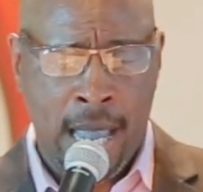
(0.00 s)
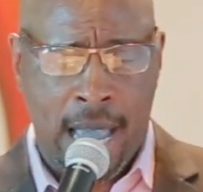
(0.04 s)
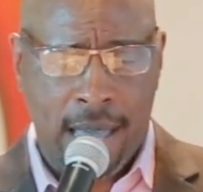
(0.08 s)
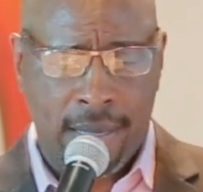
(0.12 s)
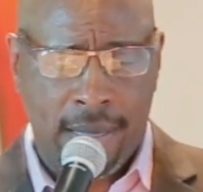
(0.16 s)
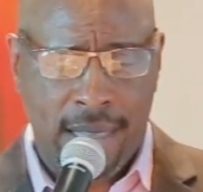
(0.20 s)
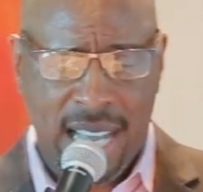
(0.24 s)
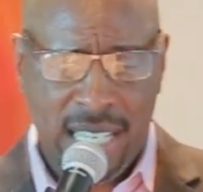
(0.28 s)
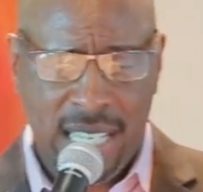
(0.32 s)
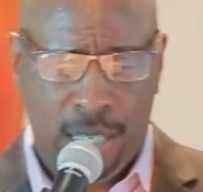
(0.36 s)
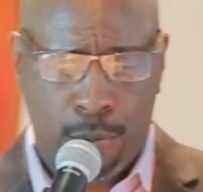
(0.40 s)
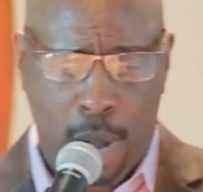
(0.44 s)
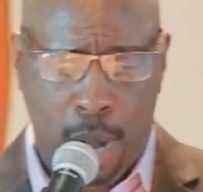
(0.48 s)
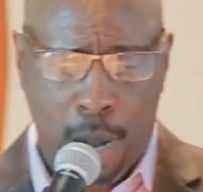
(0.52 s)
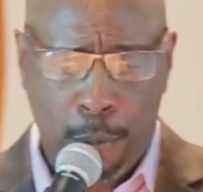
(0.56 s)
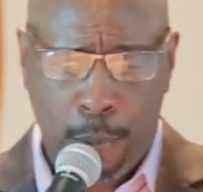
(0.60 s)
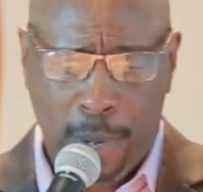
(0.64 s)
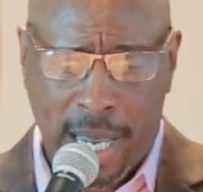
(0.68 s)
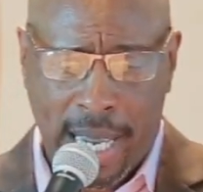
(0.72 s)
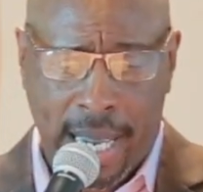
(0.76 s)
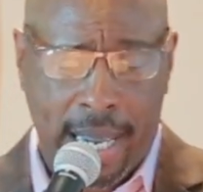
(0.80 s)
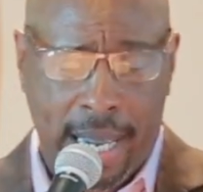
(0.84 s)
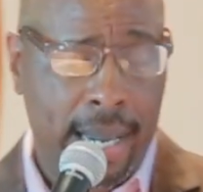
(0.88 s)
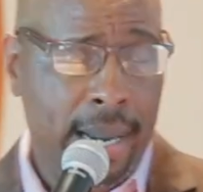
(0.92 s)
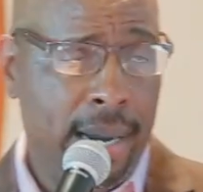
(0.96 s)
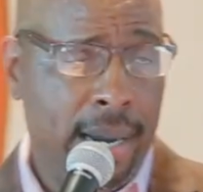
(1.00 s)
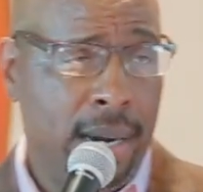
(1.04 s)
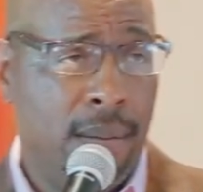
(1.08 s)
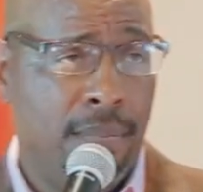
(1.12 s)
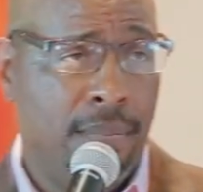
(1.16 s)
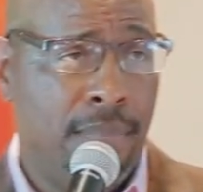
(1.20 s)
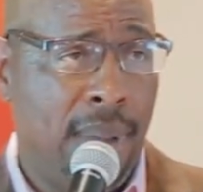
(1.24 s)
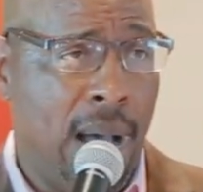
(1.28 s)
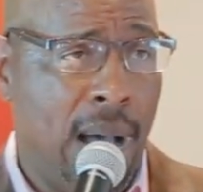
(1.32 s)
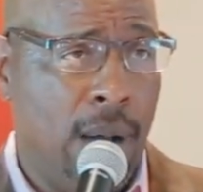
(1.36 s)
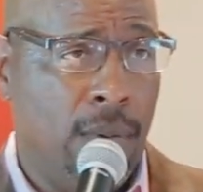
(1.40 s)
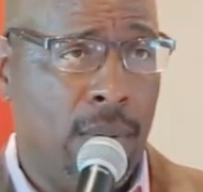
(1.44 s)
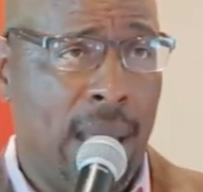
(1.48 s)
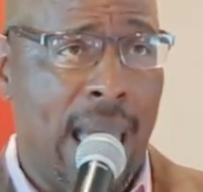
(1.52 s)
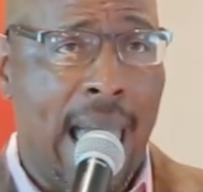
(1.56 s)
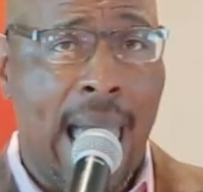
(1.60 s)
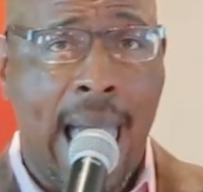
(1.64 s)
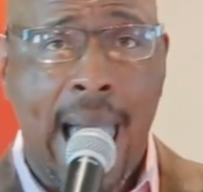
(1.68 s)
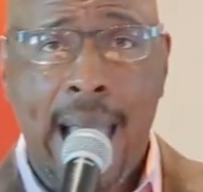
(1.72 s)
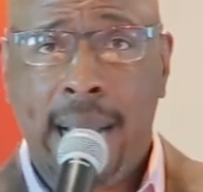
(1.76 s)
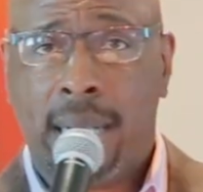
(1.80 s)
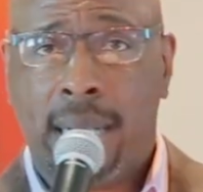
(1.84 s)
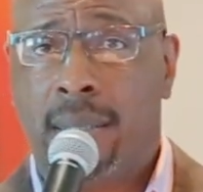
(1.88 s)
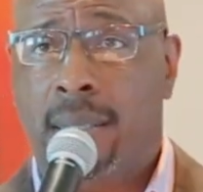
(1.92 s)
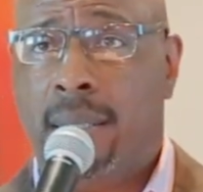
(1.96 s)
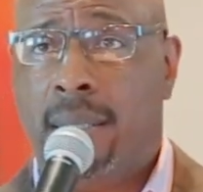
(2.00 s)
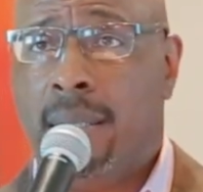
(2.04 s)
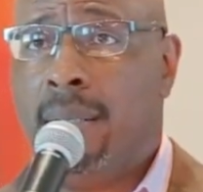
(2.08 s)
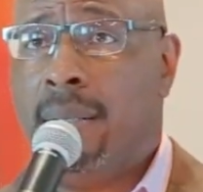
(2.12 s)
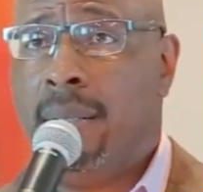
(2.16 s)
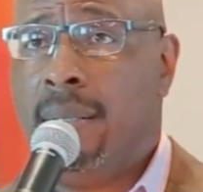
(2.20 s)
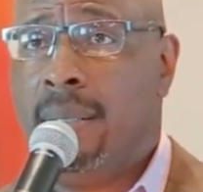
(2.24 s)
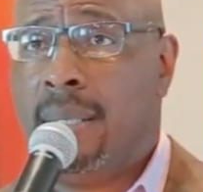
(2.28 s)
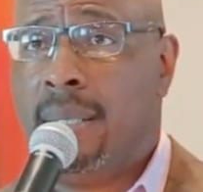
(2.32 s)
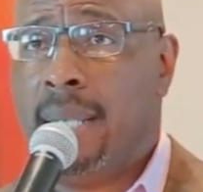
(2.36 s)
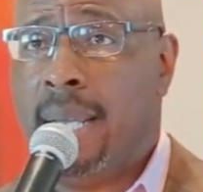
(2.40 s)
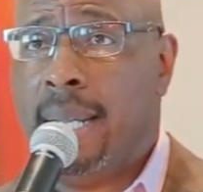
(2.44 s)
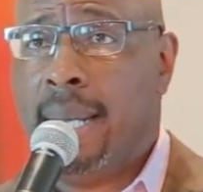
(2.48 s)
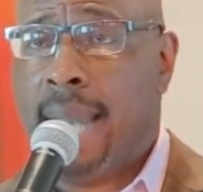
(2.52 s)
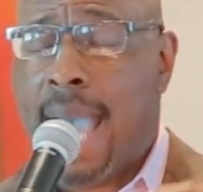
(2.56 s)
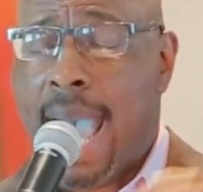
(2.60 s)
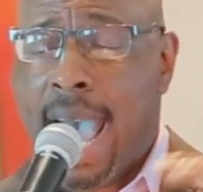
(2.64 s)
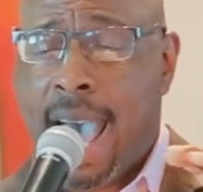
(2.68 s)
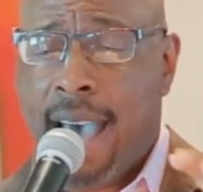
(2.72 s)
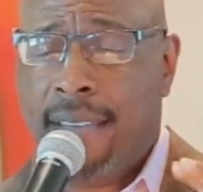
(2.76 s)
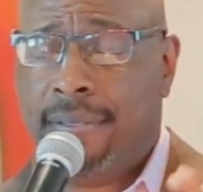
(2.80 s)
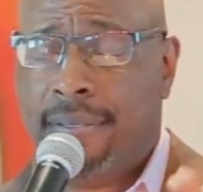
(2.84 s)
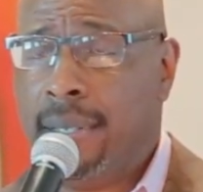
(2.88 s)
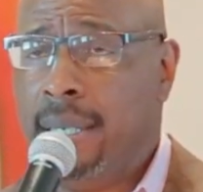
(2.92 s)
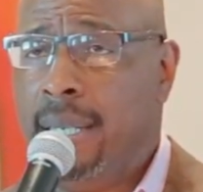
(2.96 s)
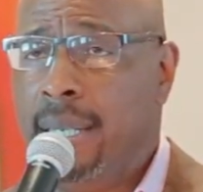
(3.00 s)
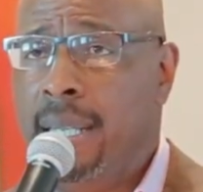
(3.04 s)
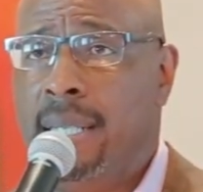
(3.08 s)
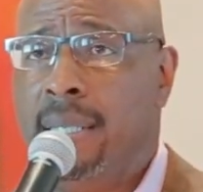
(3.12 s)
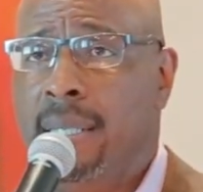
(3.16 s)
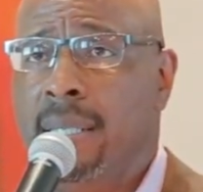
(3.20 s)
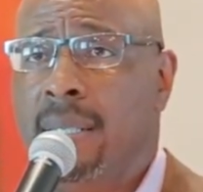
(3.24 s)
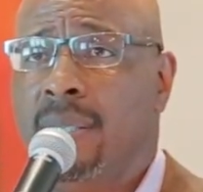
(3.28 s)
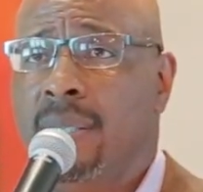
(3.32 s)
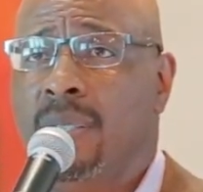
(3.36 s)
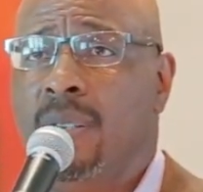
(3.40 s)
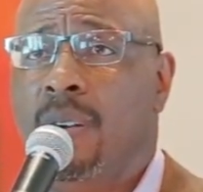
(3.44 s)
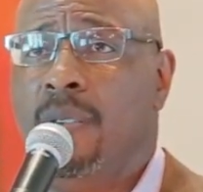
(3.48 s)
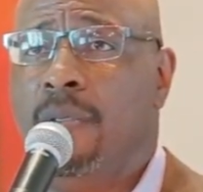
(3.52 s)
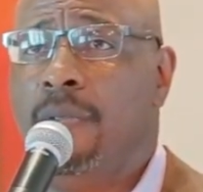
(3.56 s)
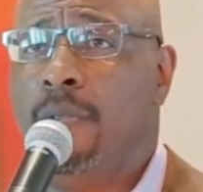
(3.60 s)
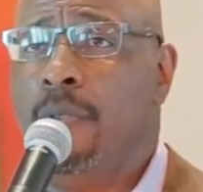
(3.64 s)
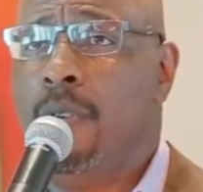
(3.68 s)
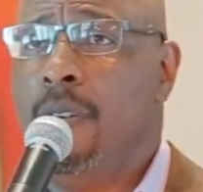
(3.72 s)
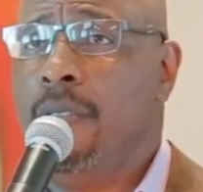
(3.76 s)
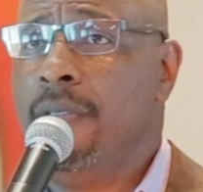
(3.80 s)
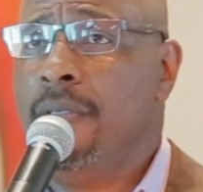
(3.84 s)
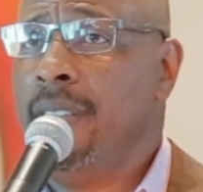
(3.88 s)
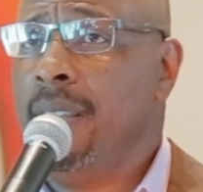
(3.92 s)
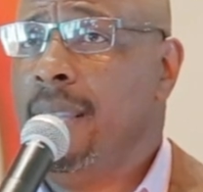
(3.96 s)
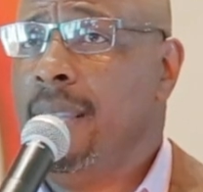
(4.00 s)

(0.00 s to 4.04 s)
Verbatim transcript: And that's why we hear about actors and athletes and so forth,